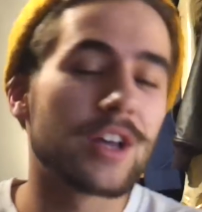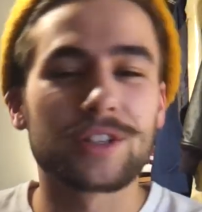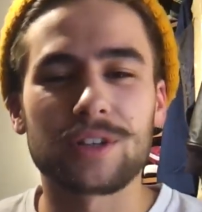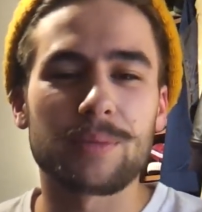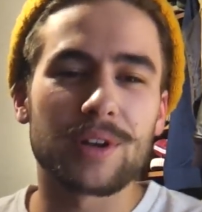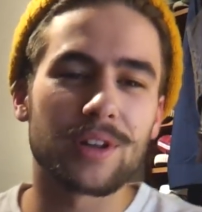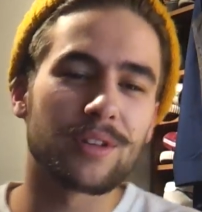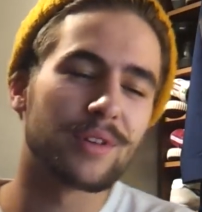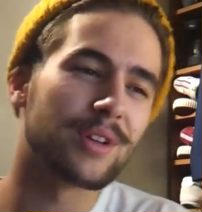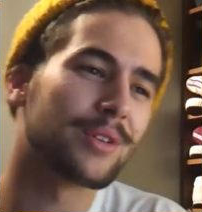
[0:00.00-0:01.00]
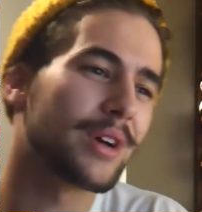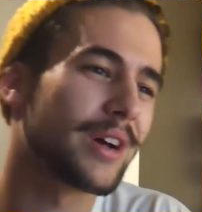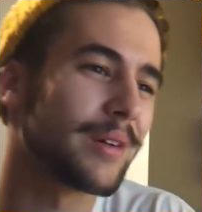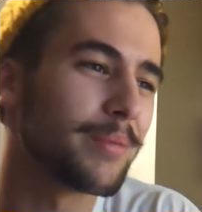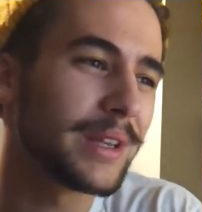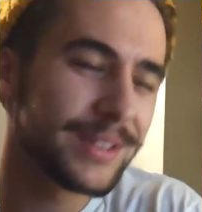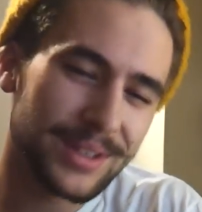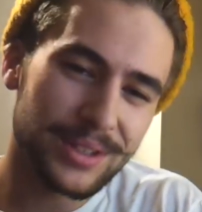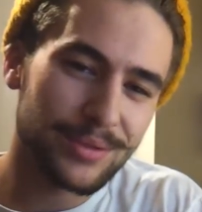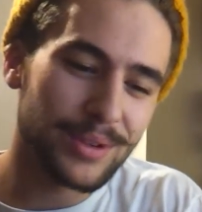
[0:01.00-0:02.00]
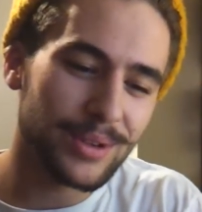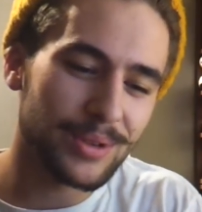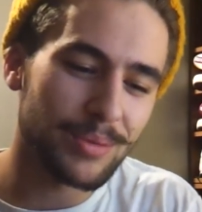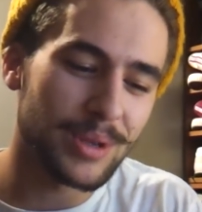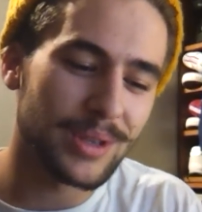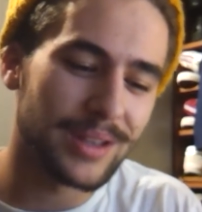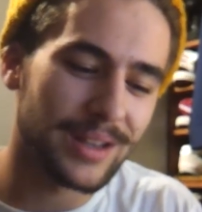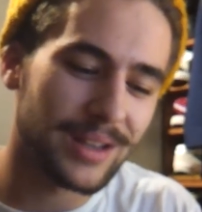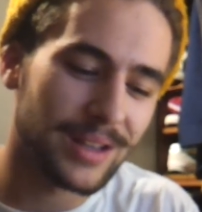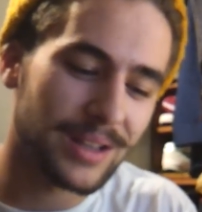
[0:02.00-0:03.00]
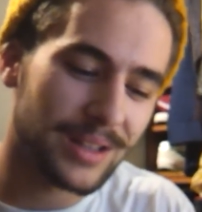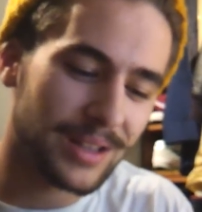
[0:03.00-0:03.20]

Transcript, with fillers: So I made another video. Uh, basically, this video is gonna be uh,